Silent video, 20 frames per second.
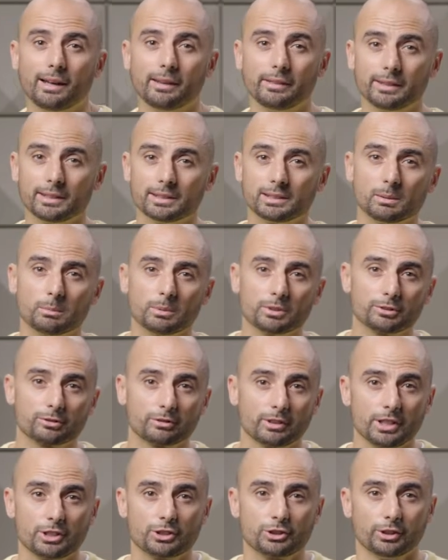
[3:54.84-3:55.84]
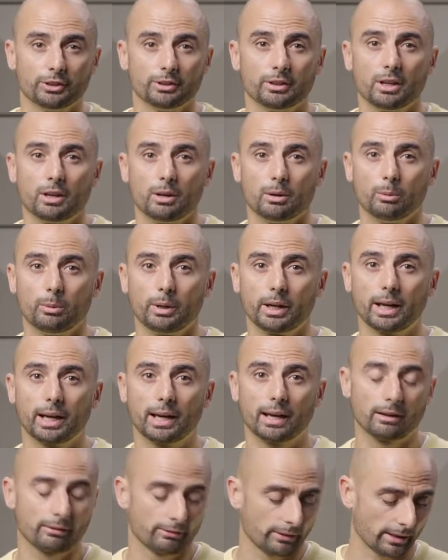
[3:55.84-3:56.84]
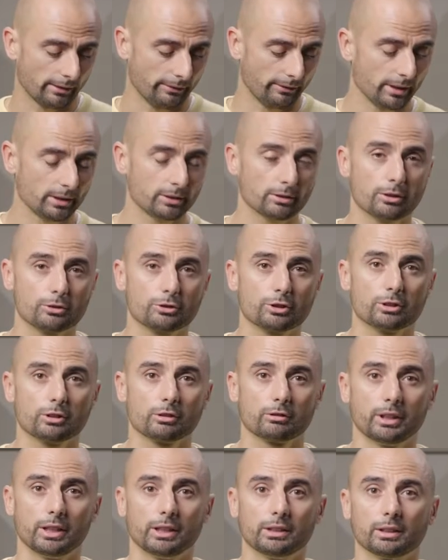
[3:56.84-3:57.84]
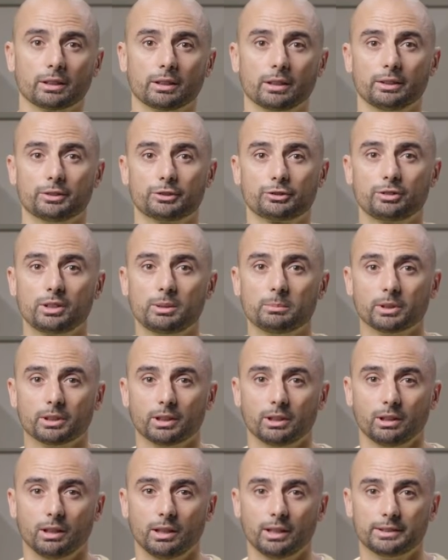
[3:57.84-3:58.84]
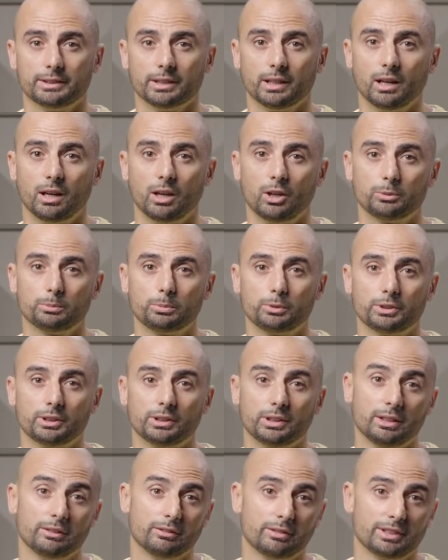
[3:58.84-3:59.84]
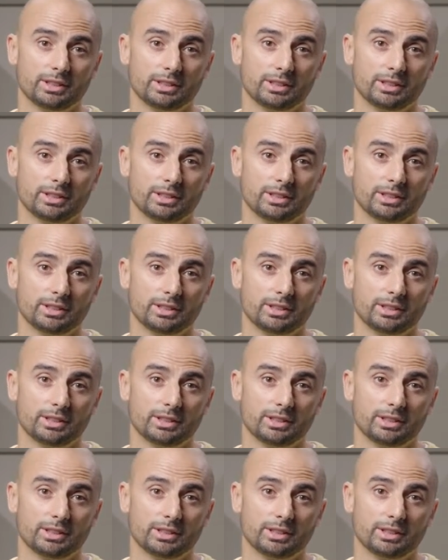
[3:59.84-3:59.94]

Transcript: In this demonstration, we have a video generator and stream analyzer outputting and